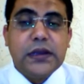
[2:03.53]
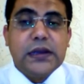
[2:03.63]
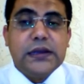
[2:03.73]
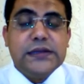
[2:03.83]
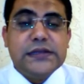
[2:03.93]

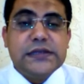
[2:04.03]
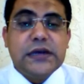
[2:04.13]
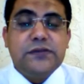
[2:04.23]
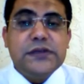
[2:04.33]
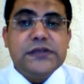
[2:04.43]

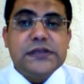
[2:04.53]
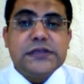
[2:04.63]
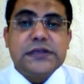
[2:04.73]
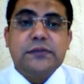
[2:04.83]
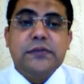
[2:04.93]
Discovery
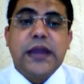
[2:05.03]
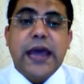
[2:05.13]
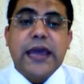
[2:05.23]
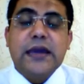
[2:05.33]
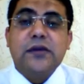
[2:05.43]
system
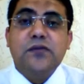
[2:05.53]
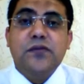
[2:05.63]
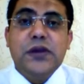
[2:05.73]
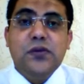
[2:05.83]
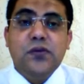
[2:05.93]
like
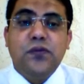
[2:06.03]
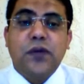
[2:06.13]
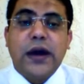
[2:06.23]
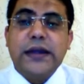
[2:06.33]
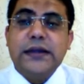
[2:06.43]

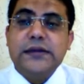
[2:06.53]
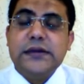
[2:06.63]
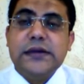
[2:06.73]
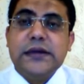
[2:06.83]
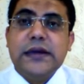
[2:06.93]
VuFind,
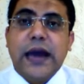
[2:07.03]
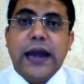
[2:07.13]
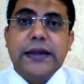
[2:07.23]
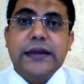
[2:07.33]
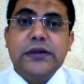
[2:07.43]

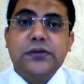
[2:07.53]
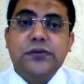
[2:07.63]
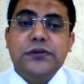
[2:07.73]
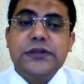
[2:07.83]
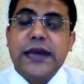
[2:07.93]
guided
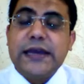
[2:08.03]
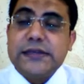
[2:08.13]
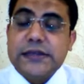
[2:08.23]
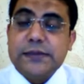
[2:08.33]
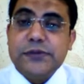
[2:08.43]
tools like
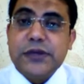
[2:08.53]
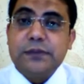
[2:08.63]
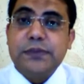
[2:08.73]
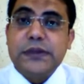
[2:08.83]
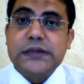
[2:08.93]

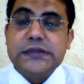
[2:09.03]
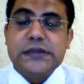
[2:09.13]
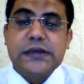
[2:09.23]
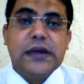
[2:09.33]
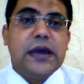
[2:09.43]
Subject
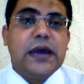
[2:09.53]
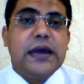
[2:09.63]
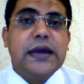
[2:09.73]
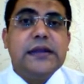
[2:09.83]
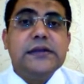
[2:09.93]
Plus
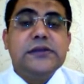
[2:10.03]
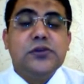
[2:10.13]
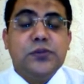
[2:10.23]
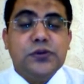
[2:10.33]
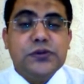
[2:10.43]
and
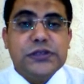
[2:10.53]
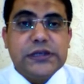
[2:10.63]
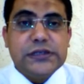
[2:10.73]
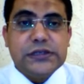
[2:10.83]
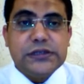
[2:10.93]
Summon
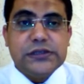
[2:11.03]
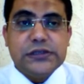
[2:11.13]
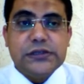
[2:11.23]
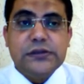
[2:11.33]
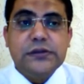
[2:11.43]
search
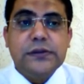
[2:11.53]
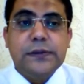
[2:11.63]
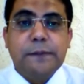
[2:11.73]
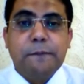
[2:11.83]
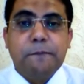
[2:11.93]
engine.
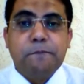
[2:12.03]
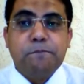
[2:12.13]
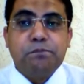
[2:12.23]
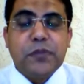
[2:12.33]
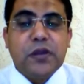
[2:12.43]

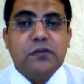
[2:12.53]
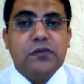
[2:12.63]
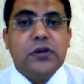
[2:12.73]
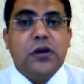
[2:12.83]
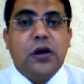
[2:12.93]
We
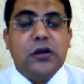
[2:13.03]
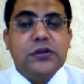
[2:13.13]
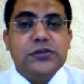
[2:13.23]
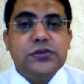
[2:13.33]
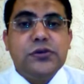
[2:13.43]
will
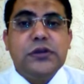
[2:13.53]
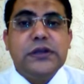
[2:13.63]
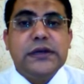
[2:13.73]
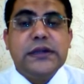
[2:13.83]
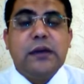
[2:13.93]
also
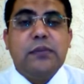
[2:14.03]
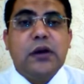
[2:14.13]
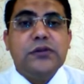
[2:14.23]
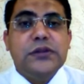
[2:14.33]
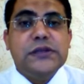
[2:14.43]
learn
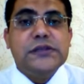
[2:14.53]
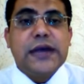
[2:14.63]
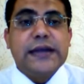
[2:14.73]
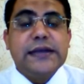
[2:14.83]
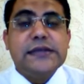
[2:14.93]
about the
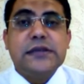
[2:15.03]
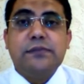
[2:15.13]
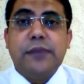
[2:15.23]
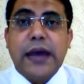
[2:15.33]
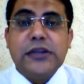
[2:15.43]

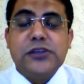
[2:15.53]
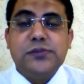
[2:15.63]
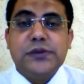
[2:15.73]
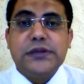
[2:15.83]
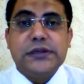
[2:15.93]
citation
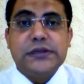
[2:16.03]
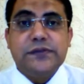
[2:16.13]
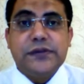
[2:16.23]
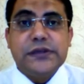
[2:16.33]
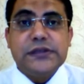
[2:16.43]
management and
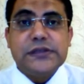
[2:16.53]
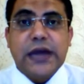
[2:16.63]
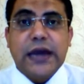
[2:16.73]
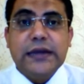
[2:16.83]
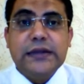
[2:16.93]
different
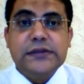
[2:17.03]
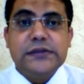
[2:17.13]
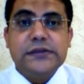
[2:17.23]
styles,